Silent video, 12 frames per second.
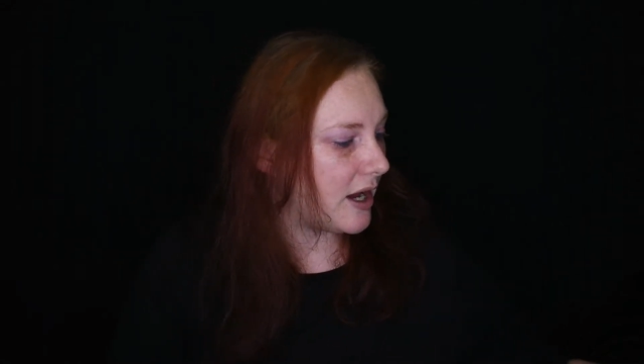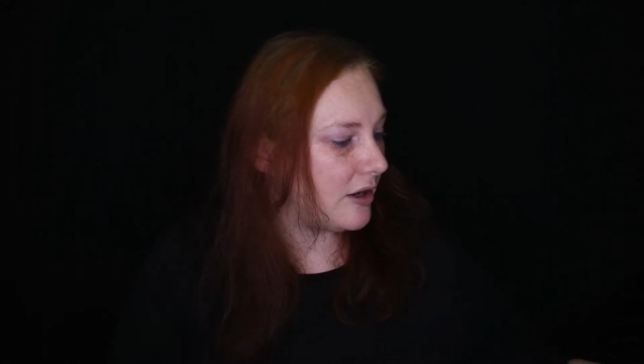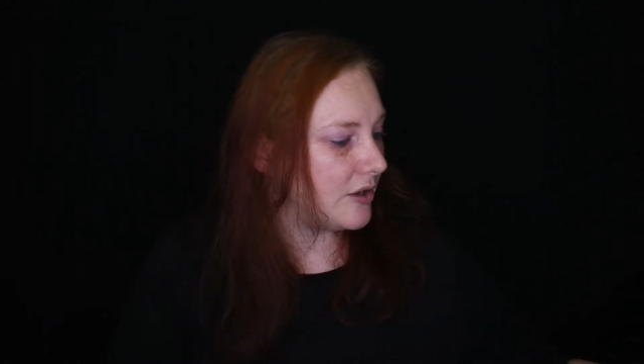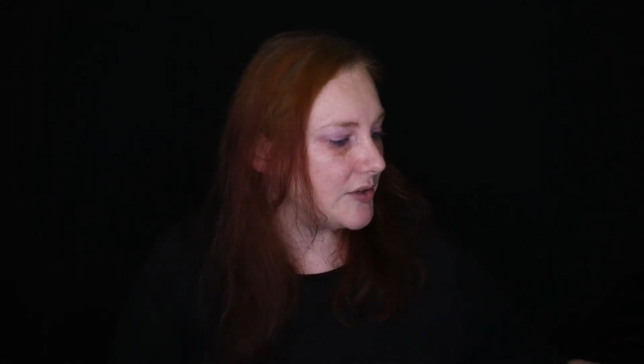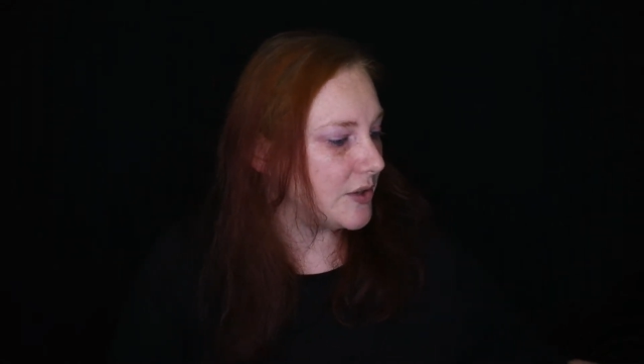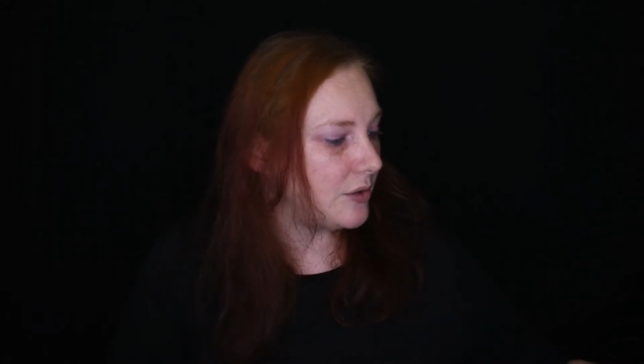I
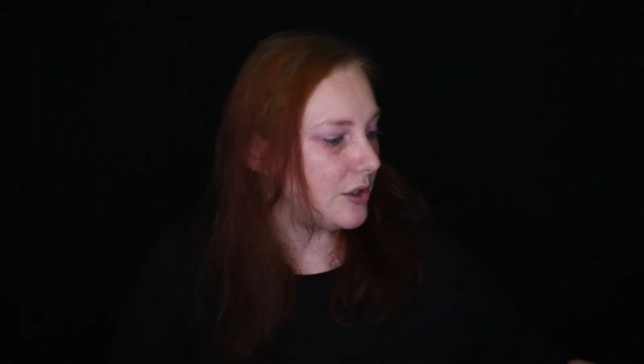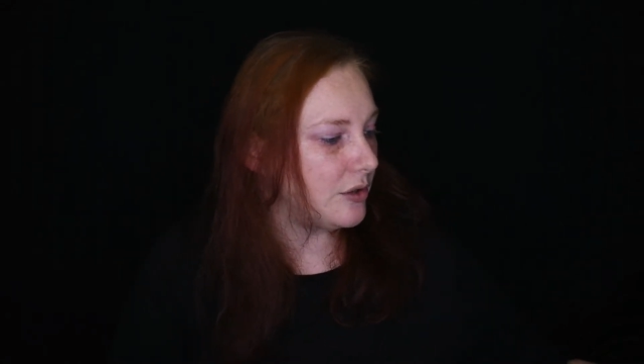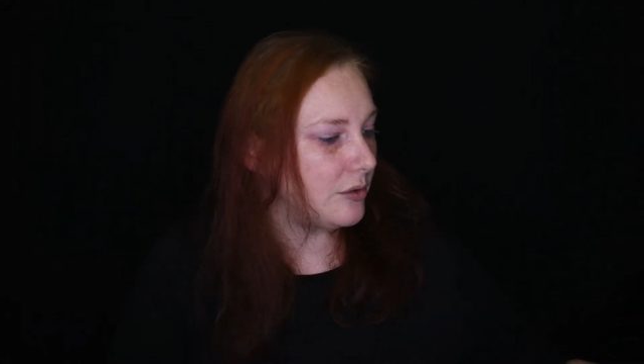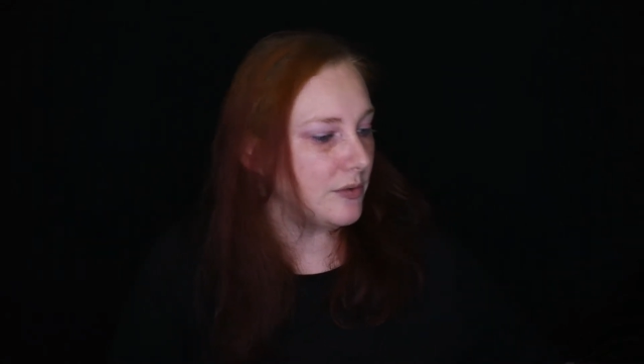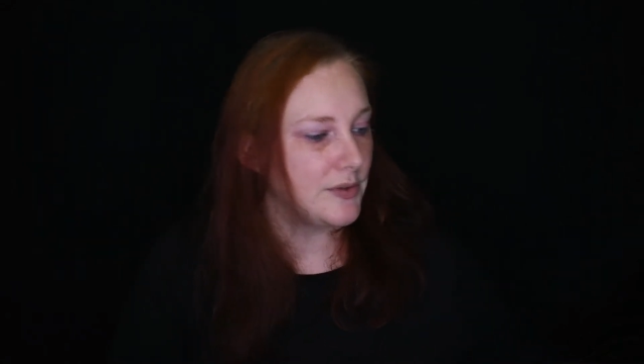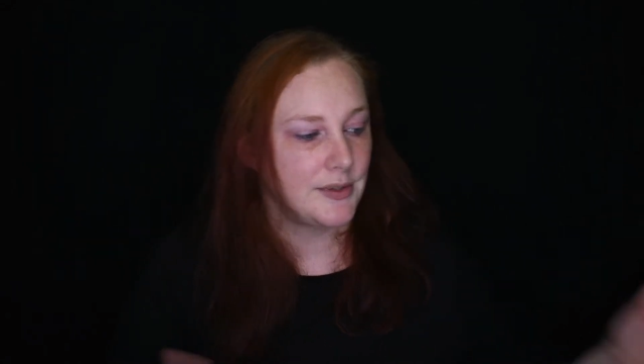also
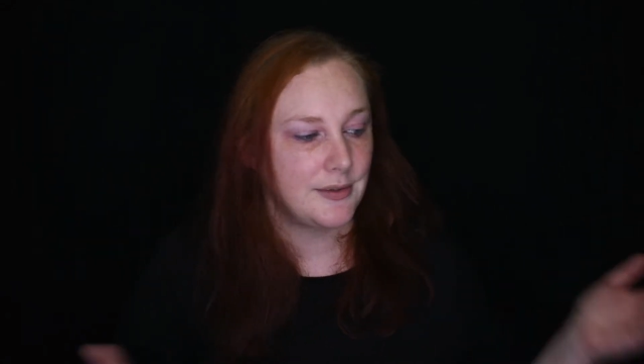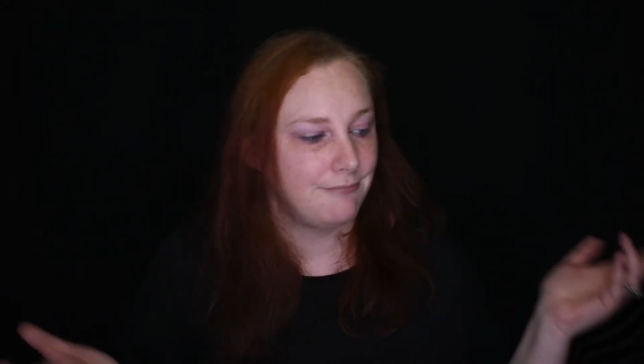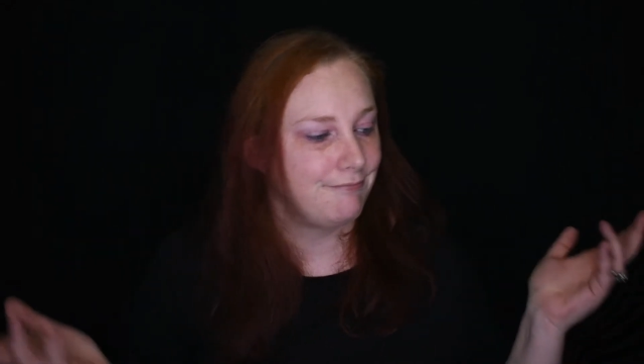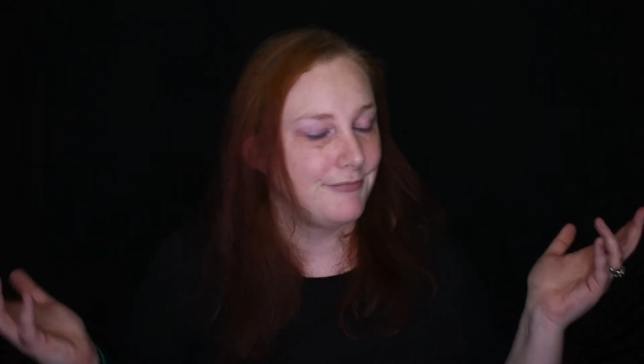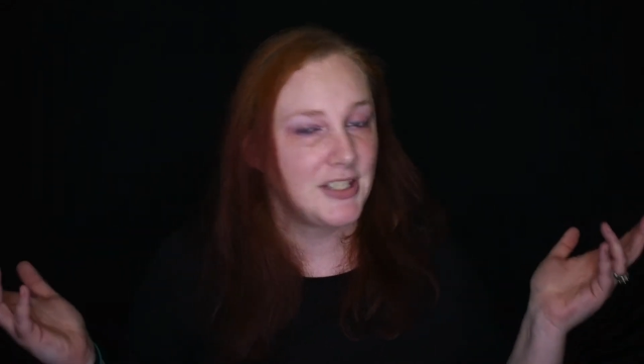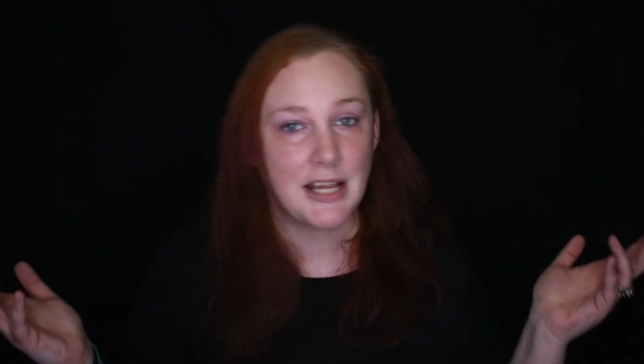use
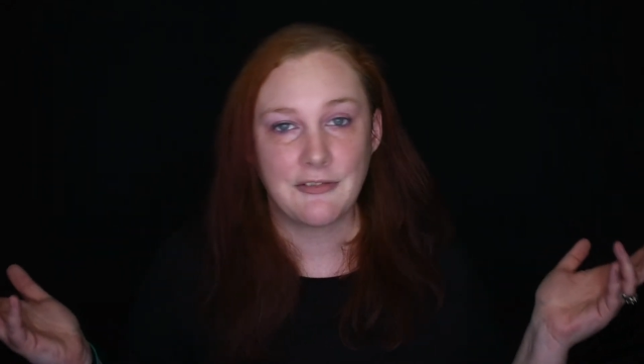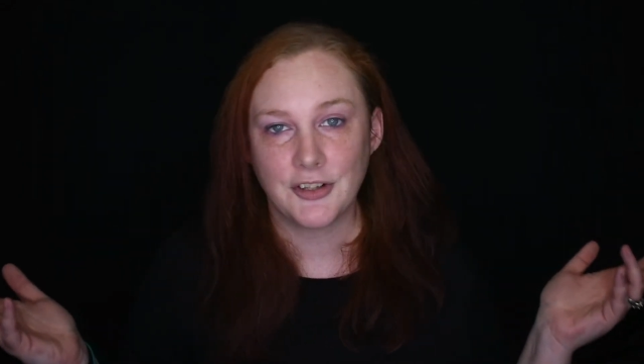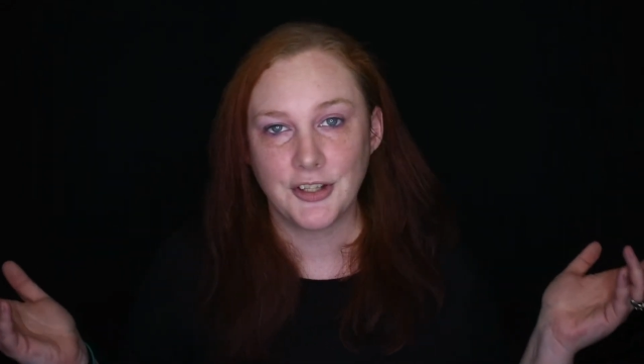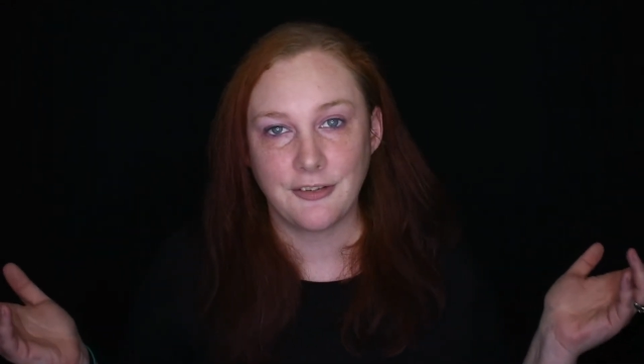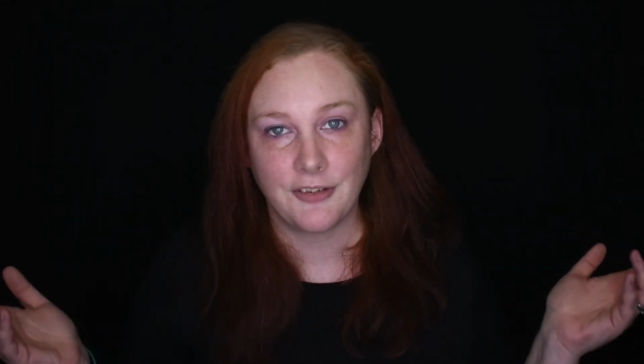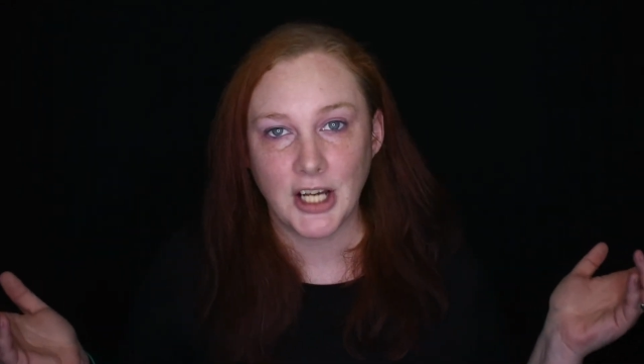several
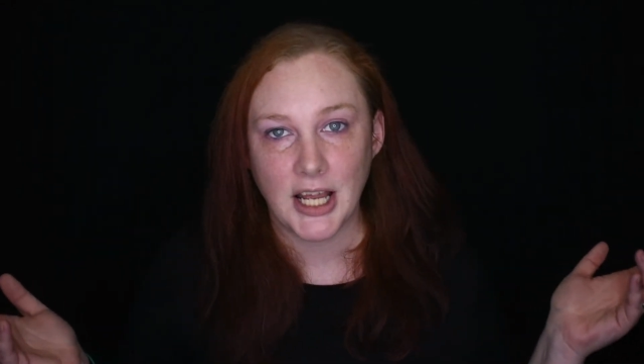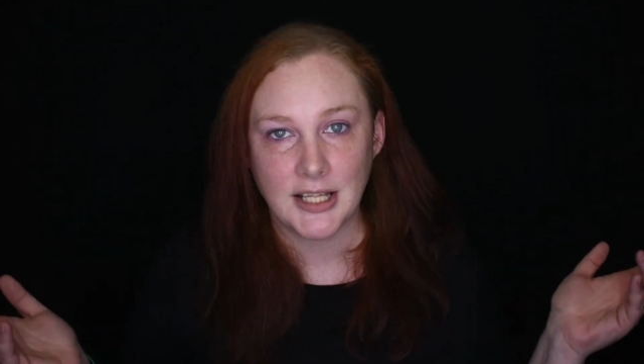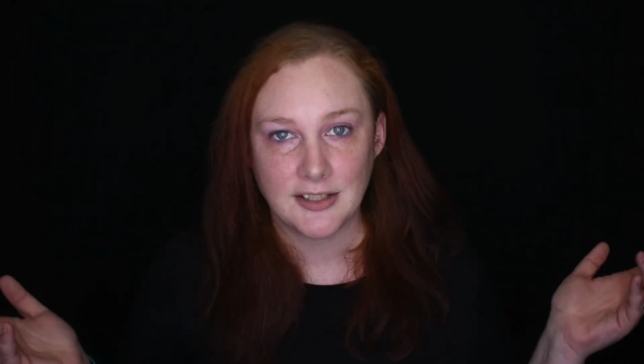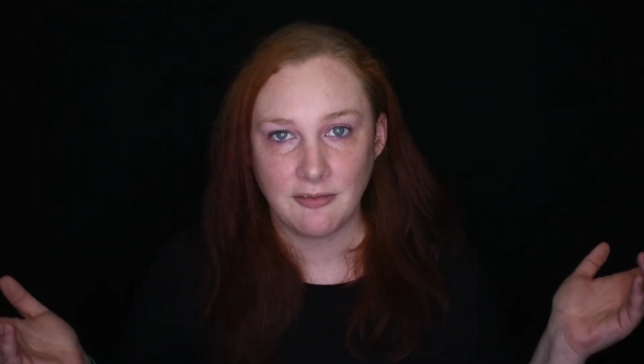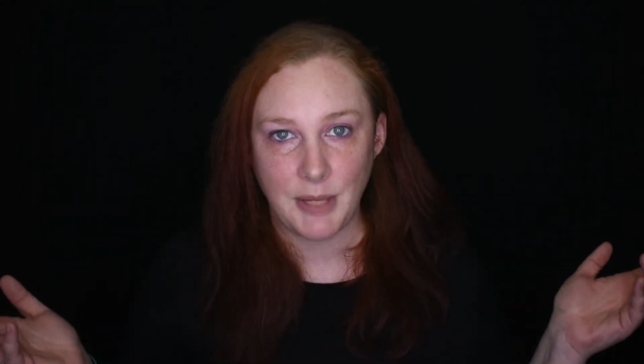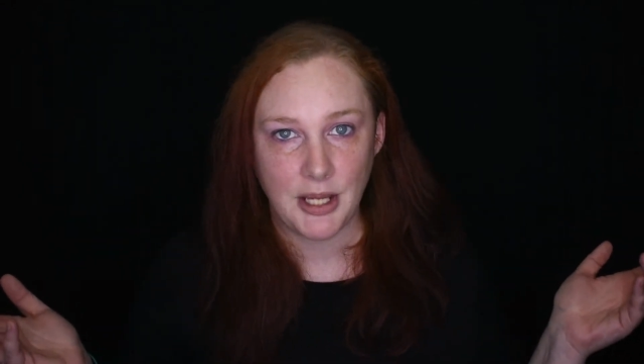different
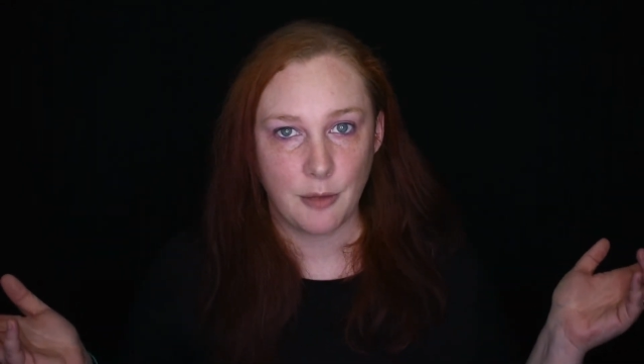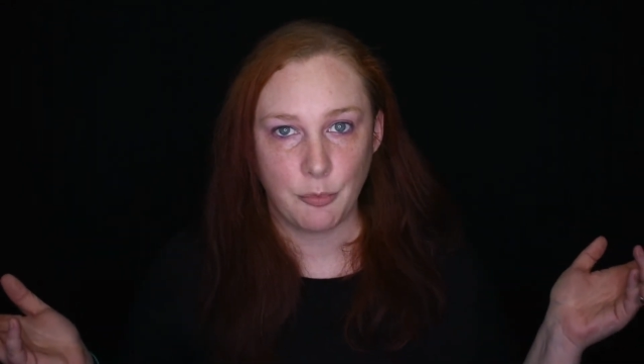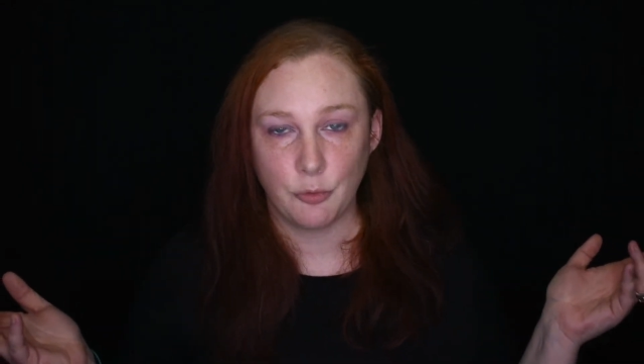kinds of makeup